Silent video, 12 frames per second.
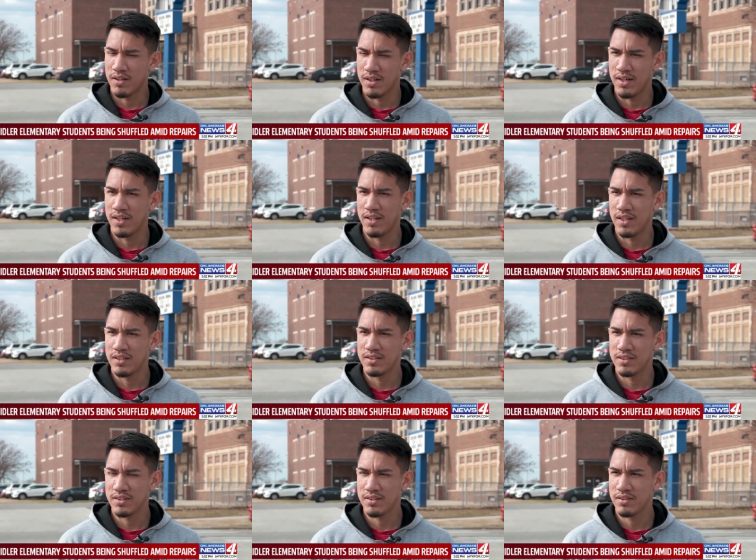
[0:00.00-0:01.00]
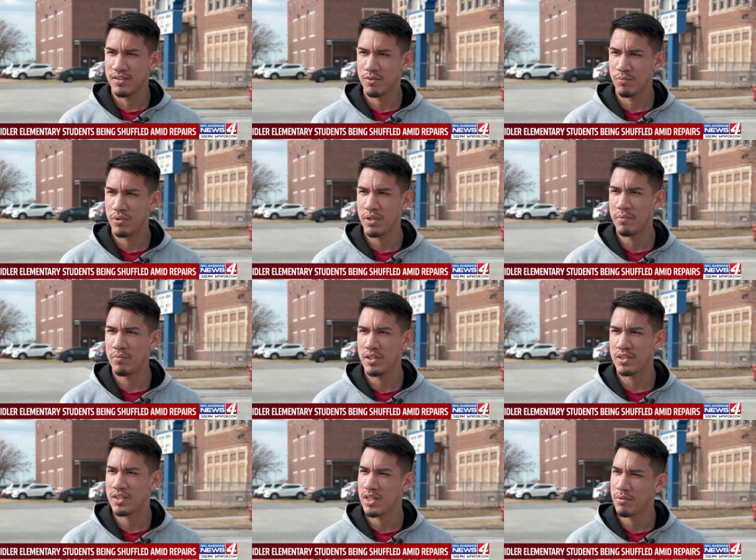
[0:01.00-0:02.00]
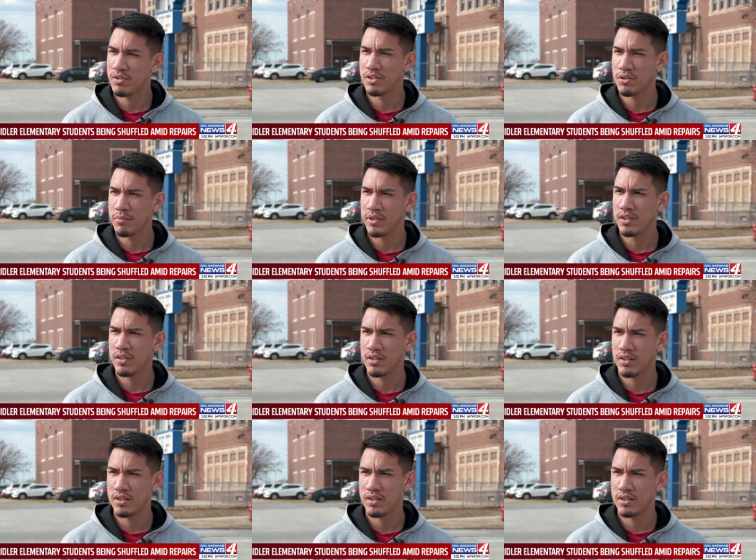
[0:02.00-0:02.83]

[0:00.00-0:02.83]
Yeah, that's pretty much time consuming